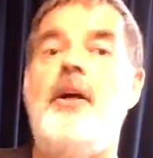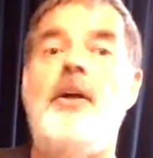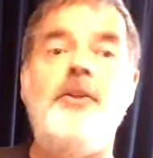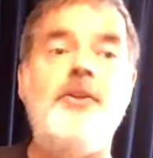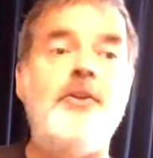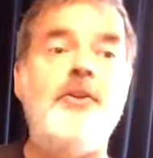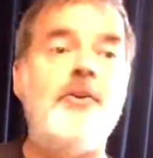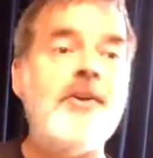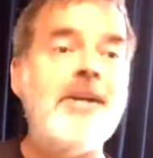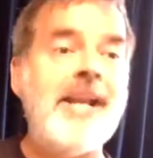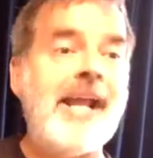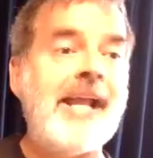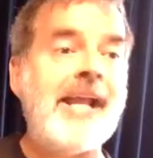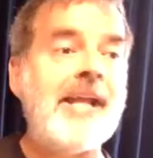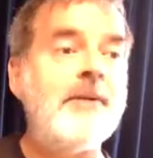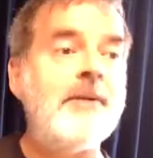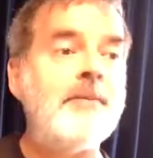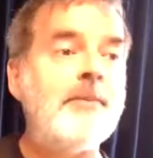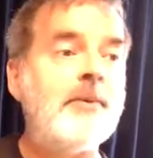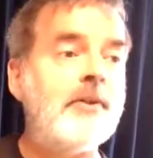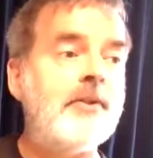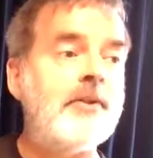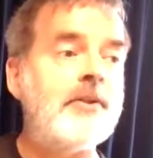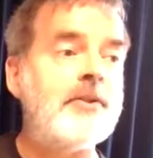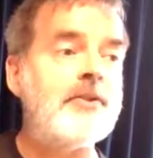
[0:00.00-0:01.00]
your
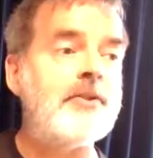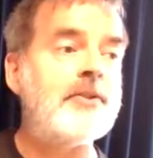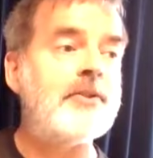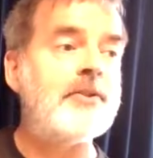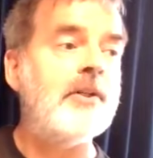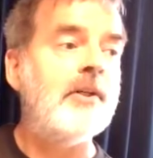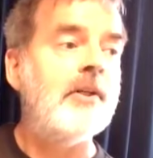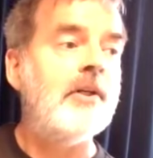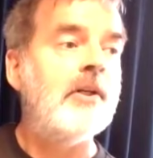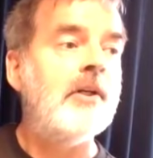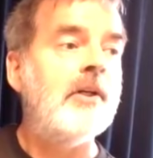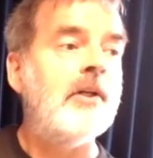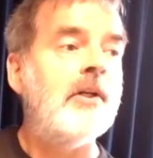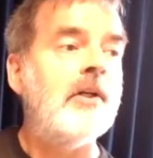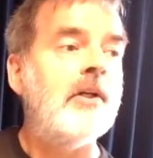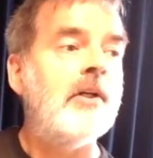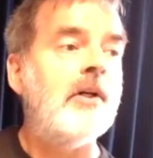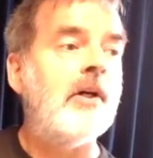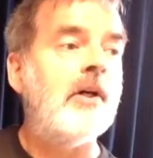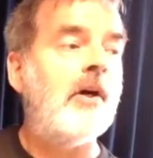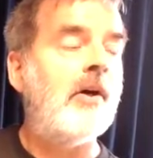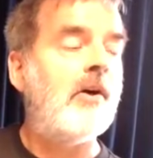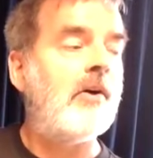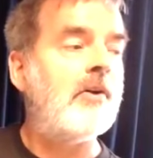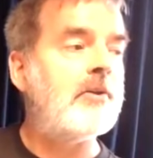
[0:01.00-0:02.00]
neighbors,
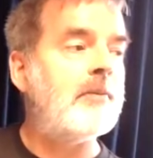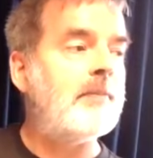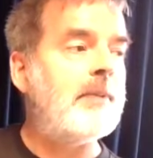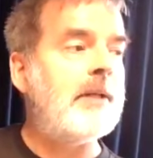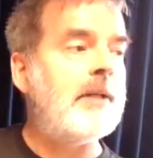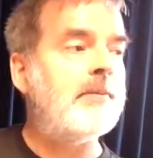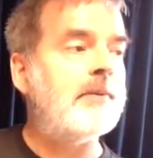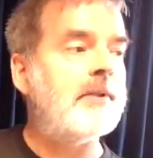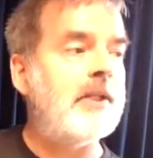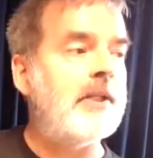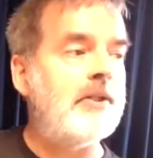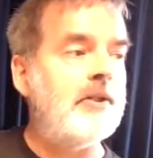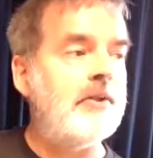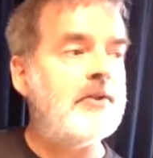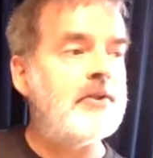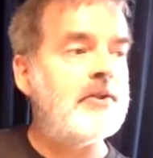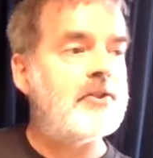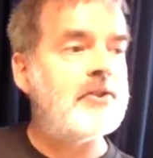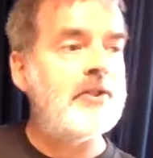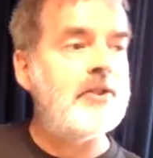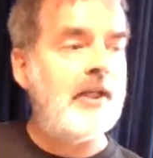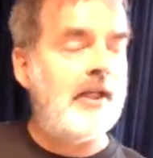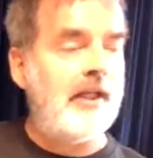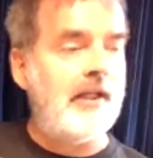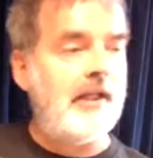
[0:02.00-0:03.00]
all the people that you
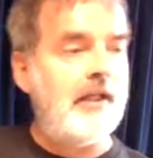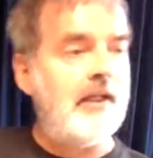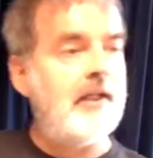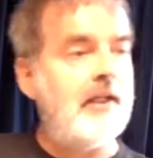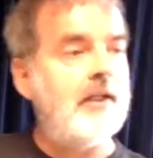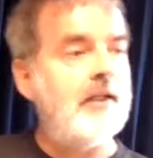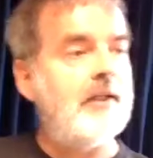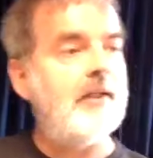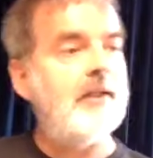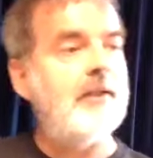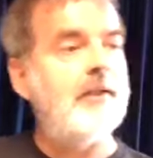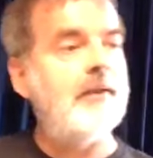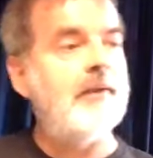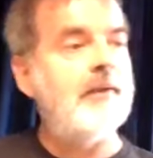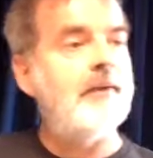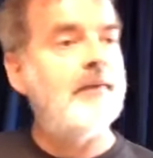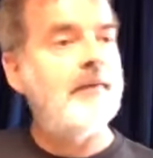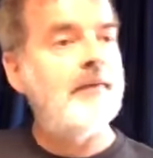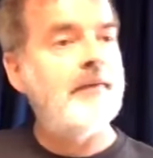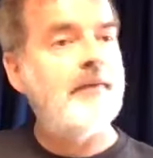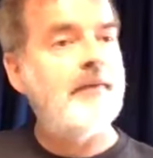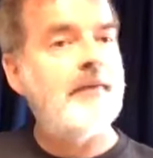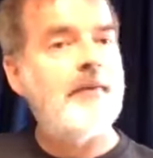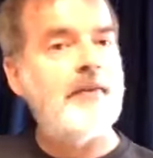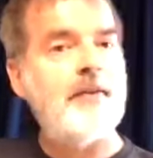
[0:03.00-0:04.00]
see
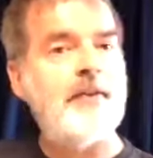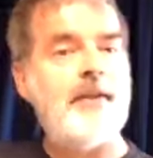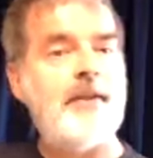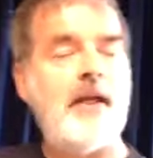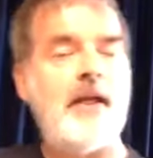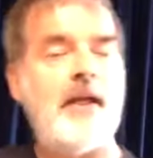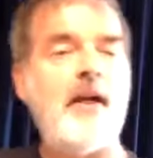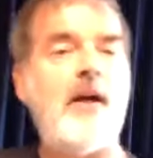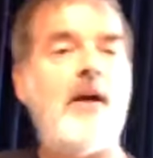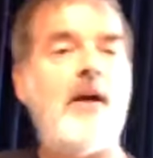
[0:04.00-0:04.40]
that